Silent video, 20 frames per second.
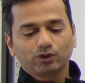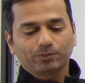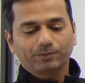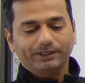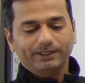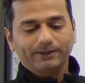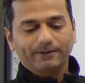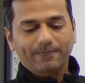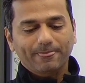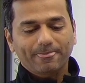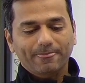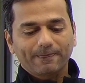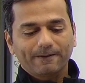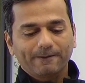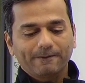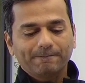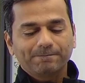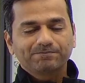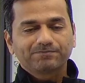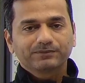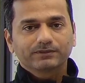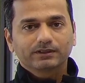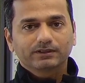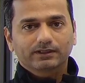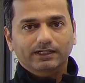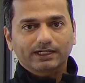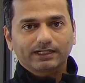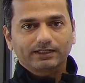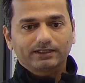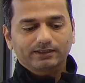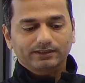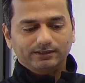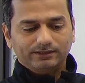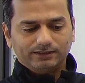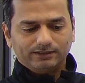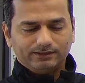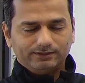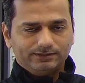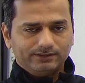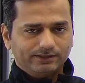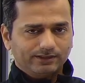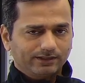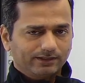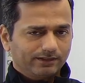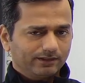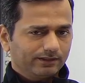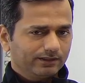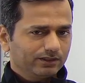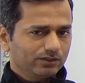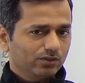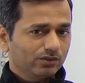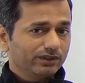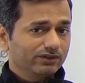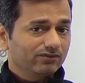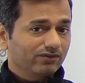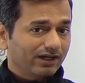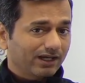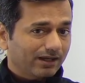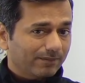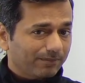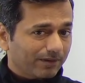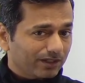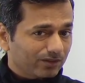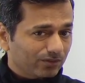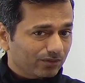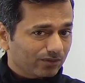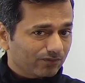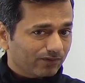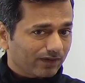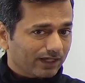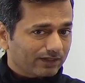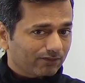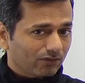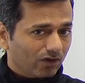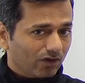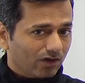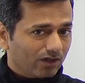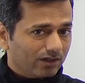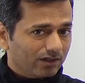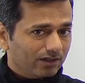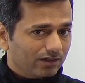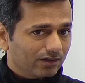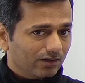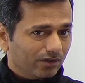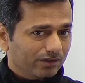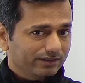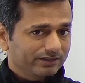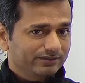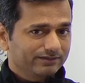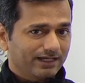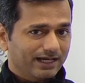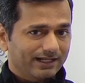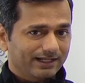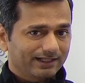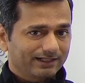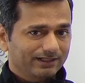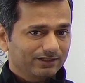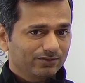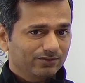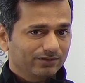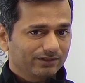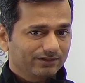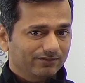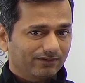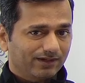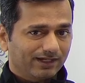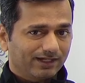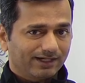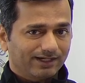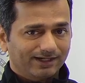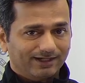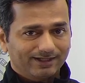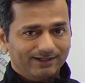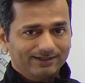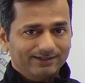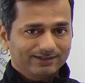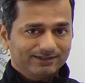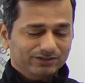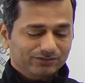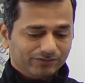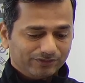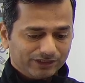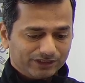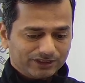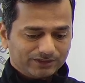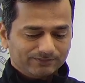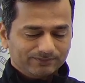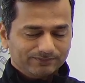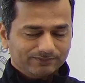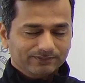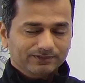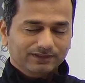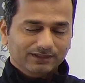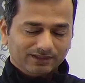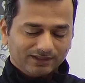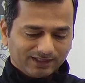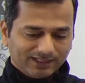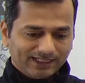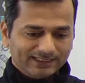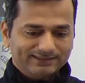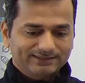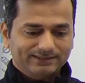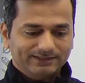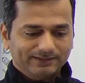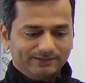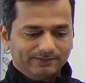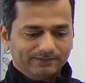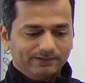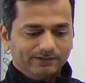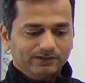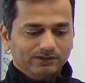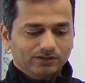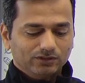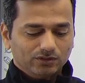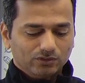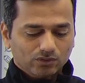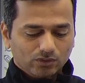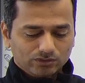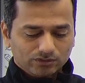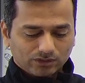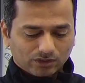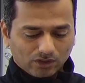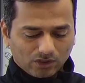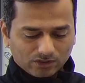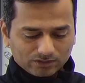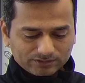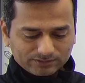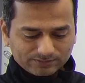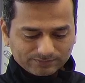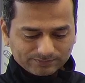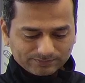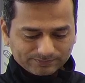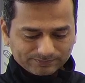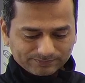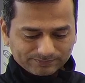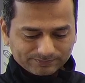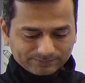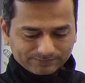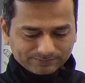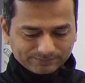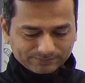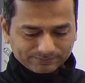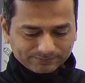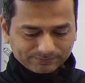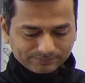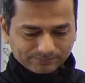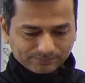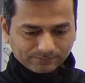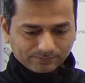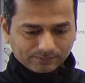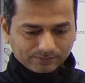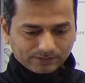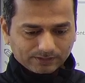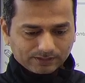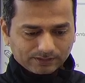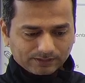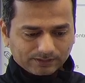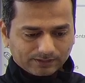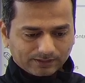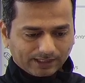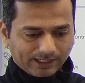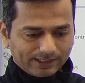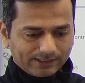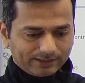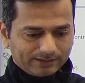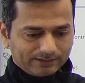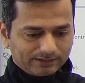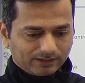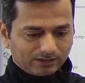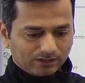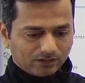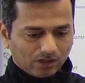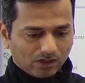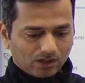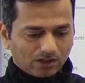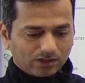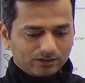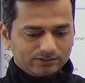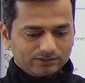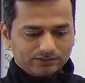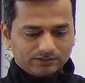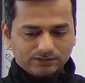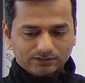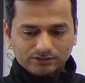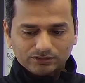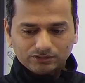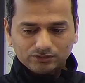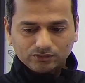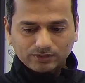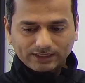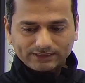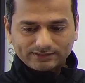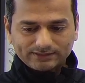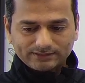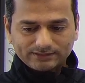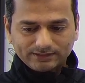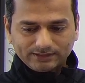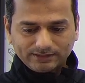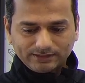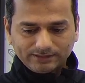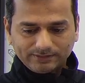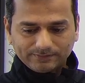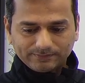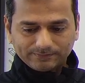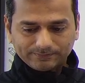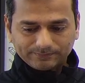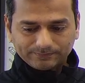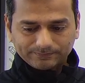able to ping. Right? Is it really going via PaloAlto firewall or is it directly going via switch? Let's see. Go to the logs. Right? In the logs, you can see,